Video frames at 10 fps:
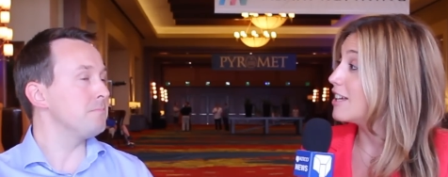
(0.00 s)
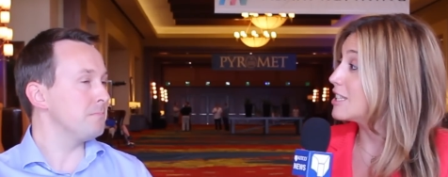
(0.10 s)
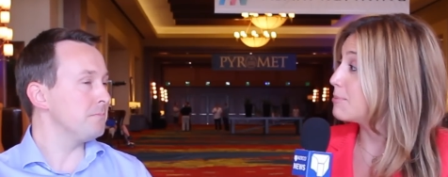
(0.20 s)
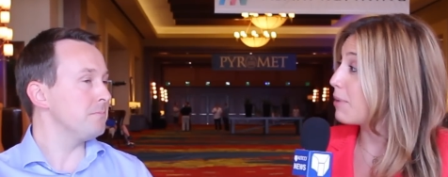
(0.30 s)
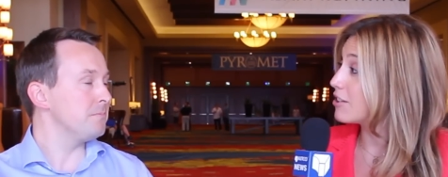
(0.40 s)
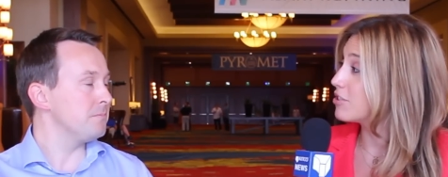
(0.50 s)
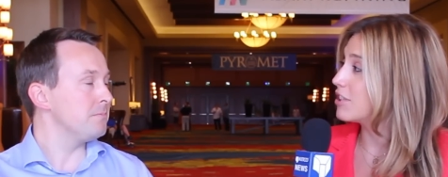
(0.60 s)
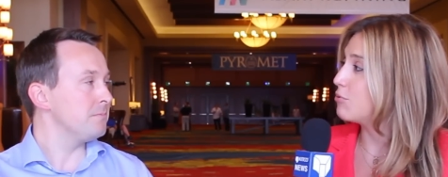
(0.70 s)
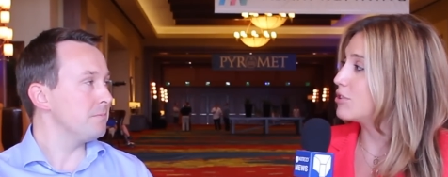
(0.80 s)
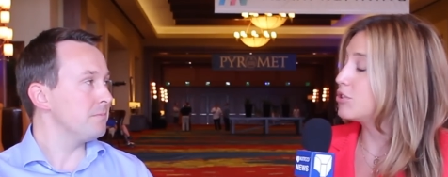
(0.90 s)

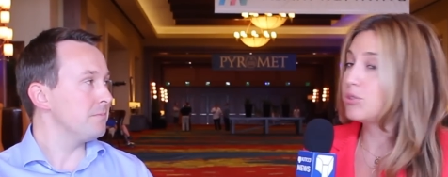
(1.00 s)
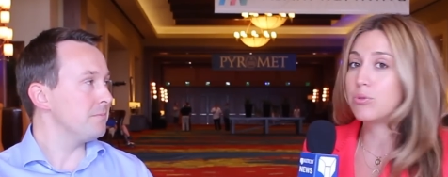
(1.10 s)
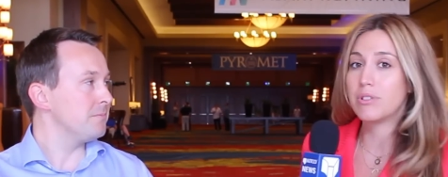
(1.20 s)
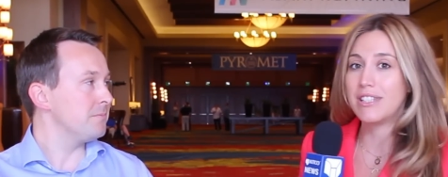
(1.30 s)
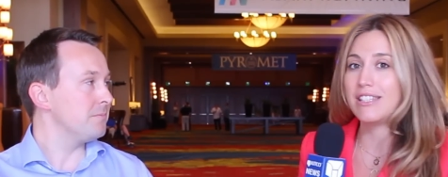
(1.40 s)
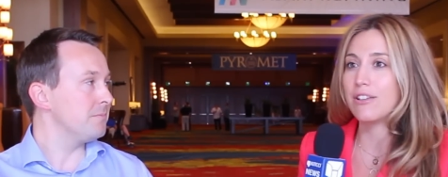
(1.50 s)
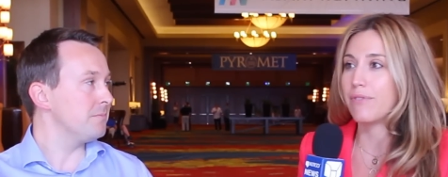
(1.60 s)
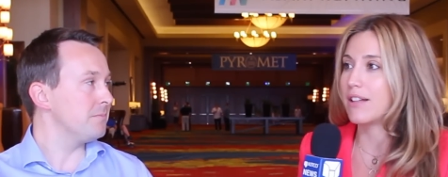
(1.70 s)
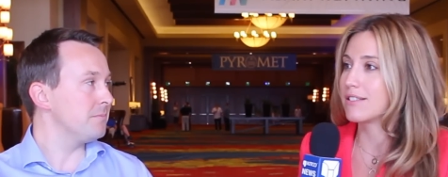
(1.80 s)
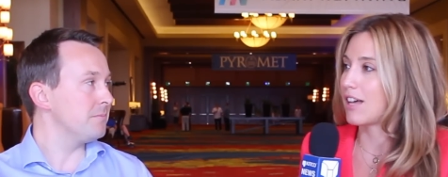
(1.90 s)
Speaker 1: especially with two key
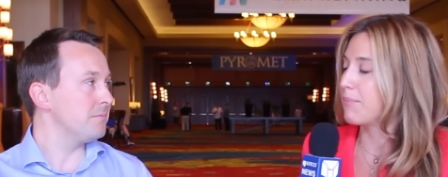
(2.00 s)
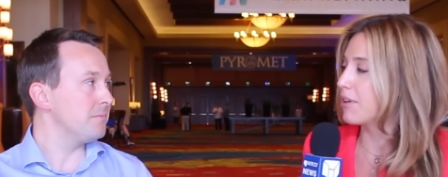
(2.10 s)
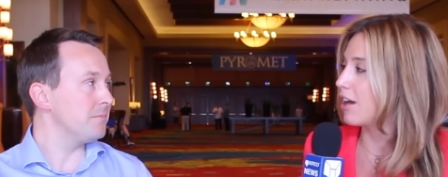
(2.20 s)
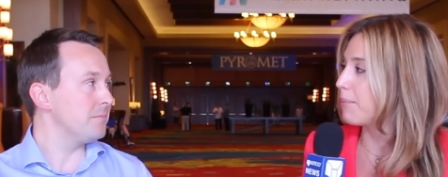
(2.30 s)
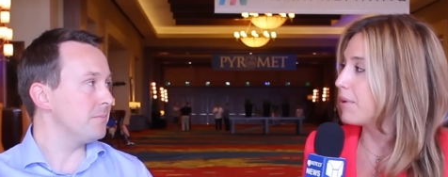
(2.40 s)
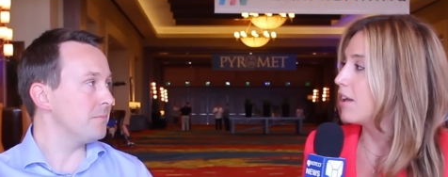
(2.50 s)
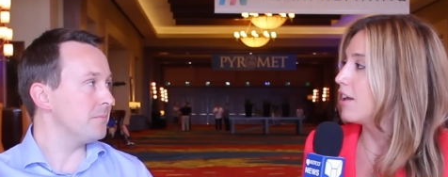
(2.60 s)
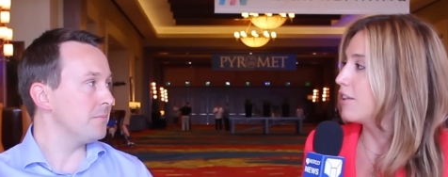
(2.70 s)
events coming up